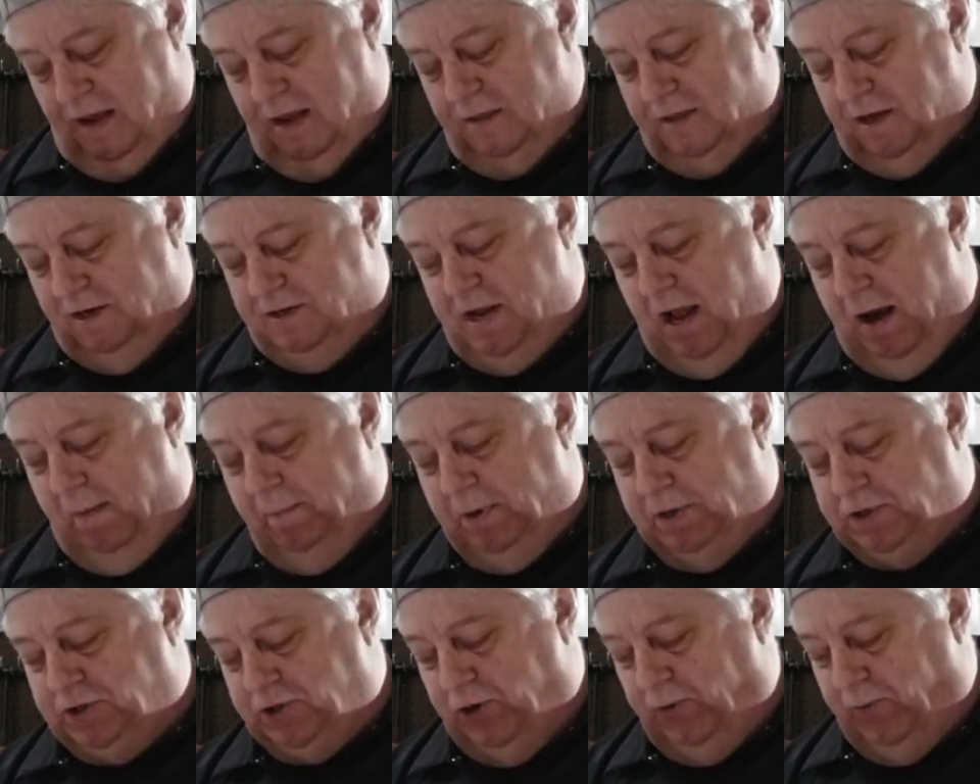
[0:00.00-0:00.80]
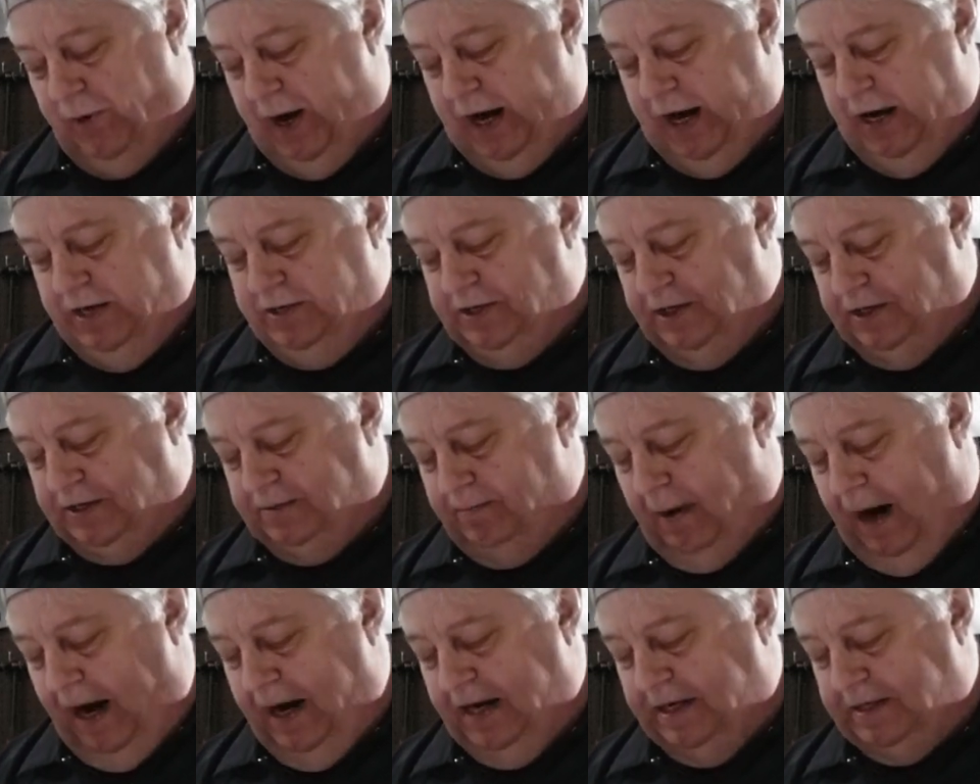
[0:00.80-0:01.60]
the temperature range is
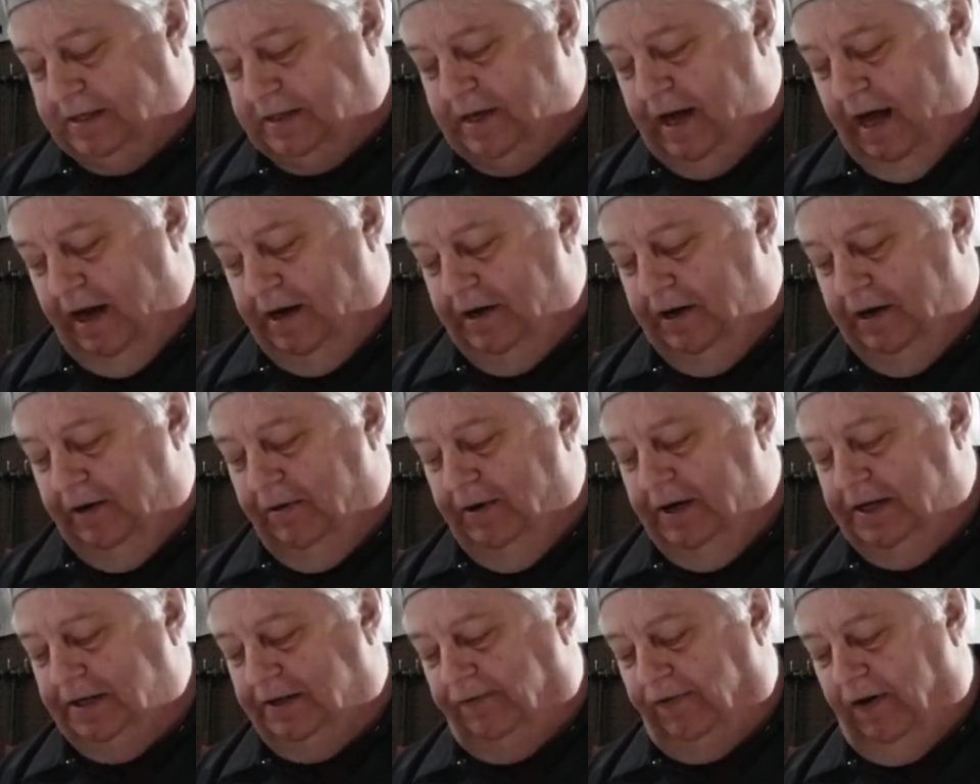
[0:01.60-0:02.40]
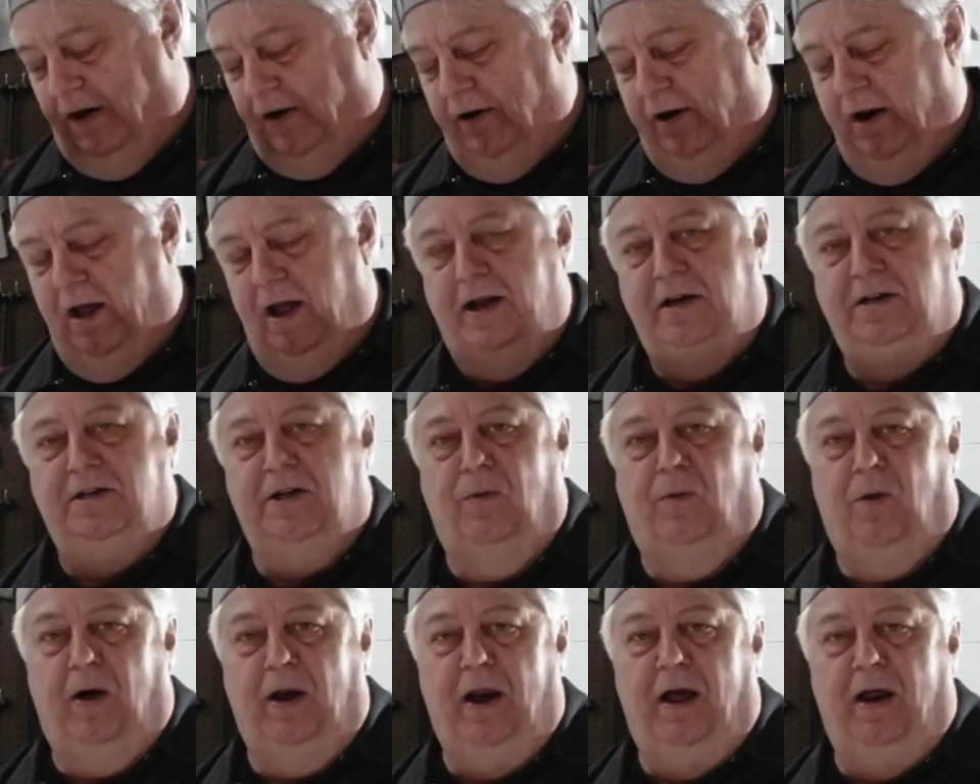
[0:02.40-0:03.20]
minus 10 degrees Fahrenheit
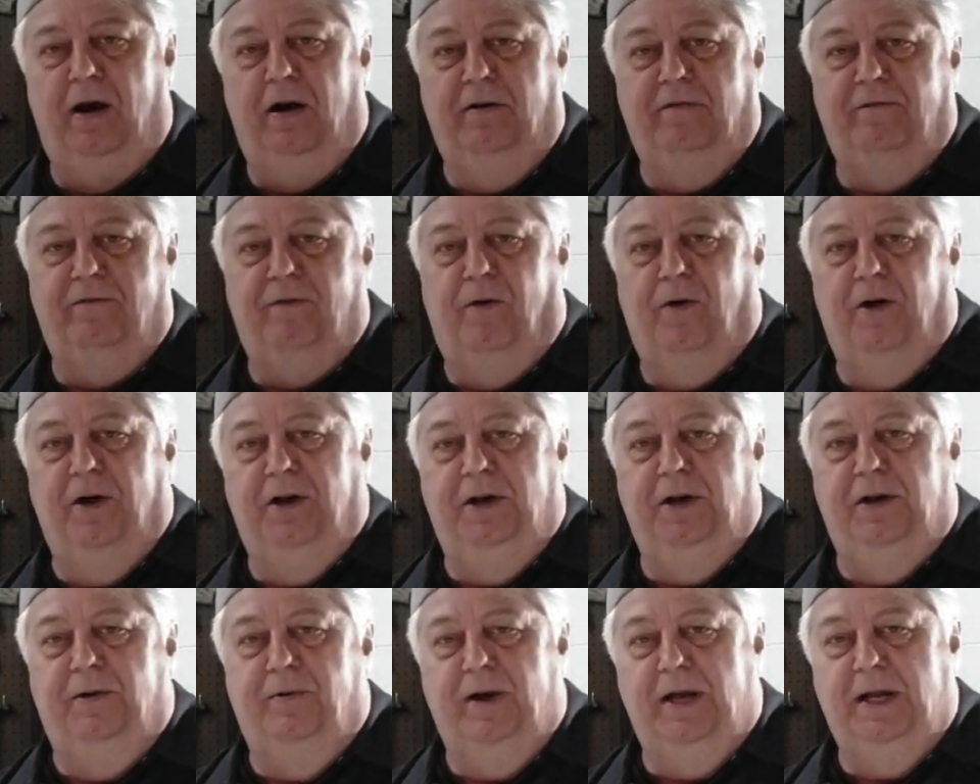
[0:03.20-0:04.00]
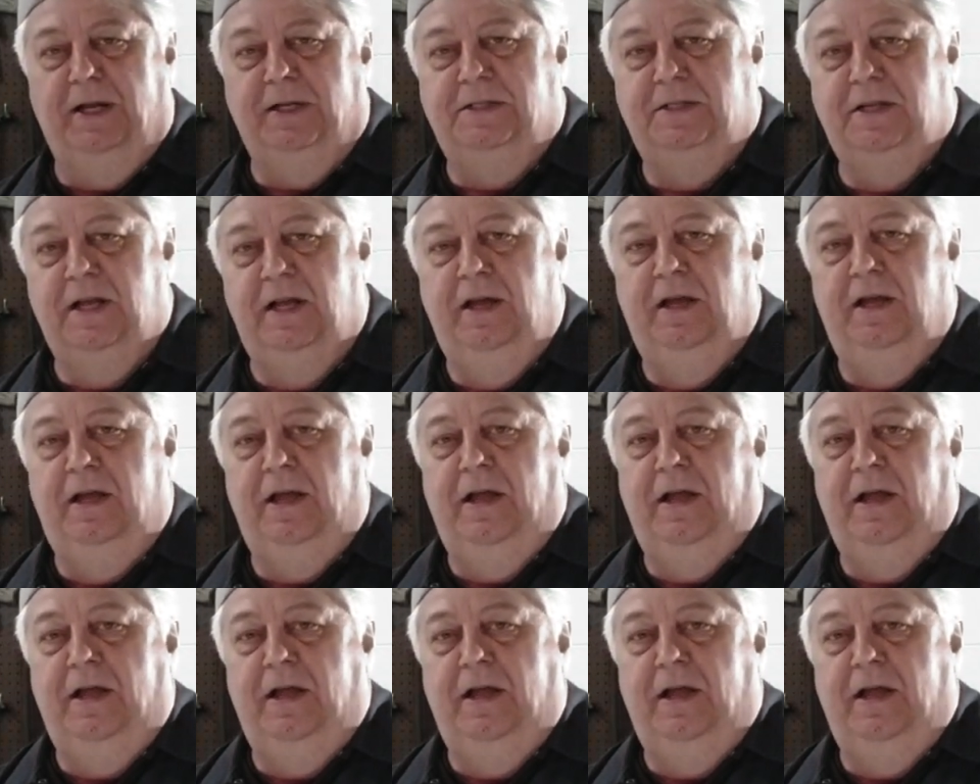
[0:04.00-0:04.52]
to 140 degrees.